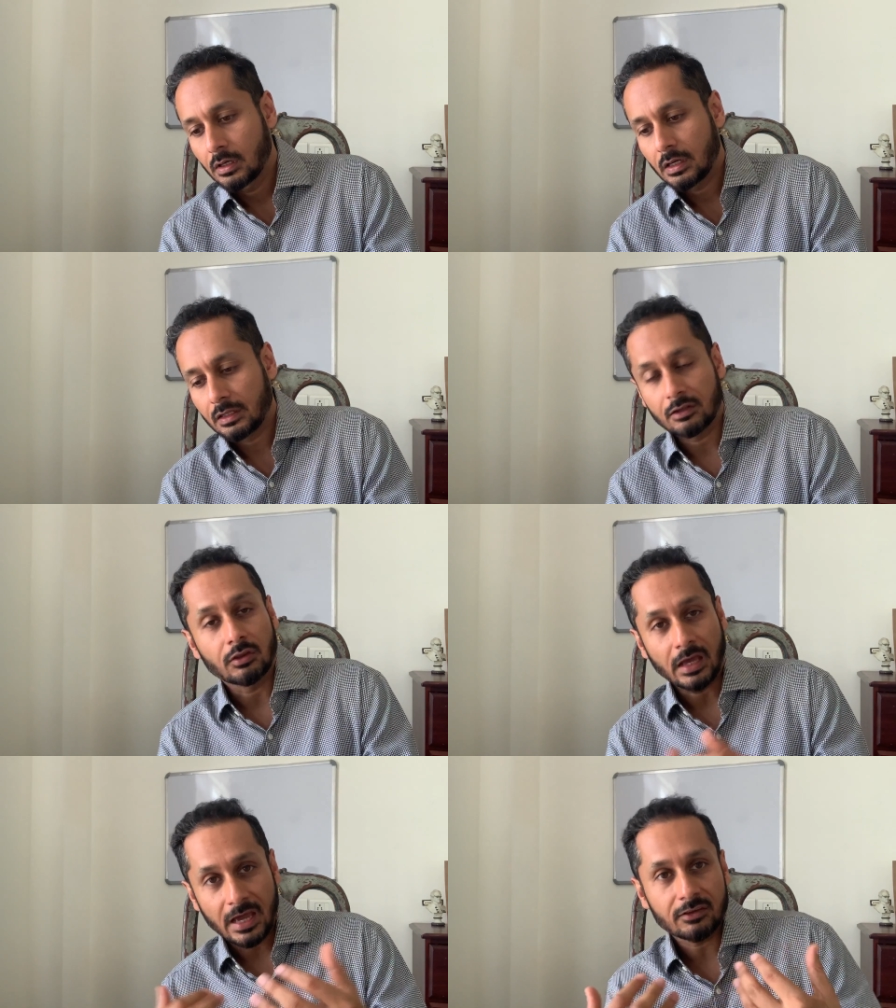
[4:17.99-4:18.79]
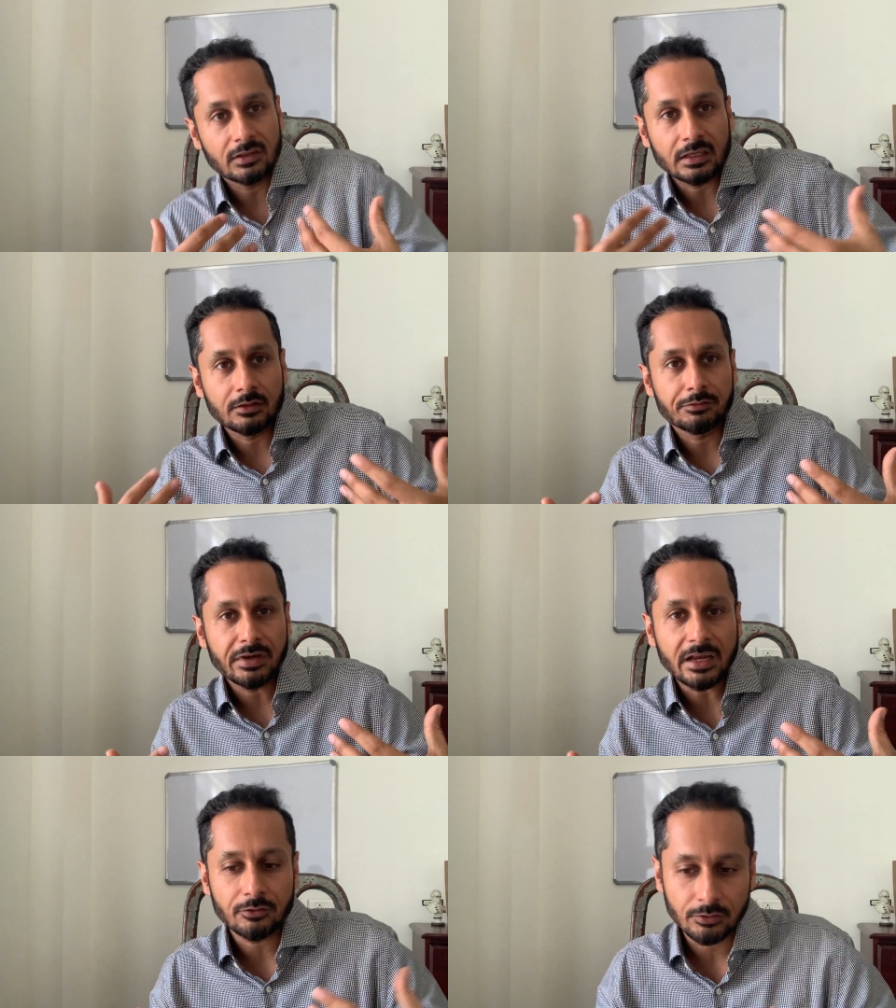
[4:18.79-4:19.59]
It has like the
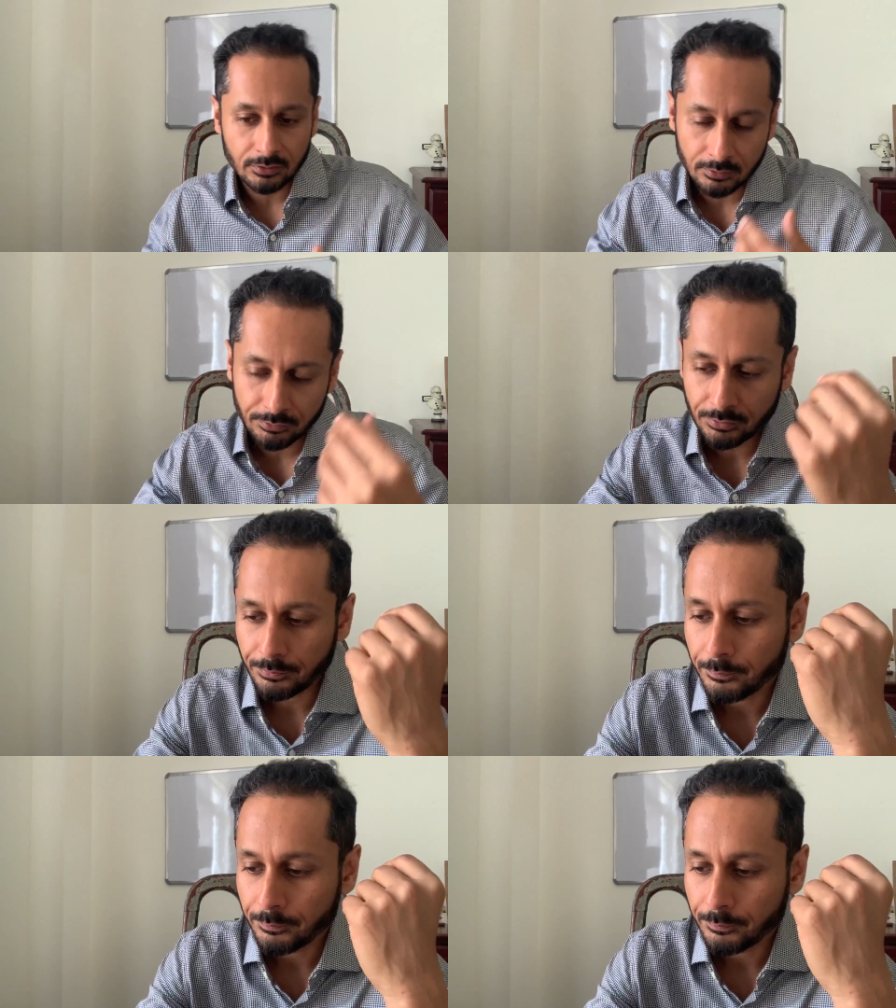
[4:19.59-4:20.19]
fat reserves,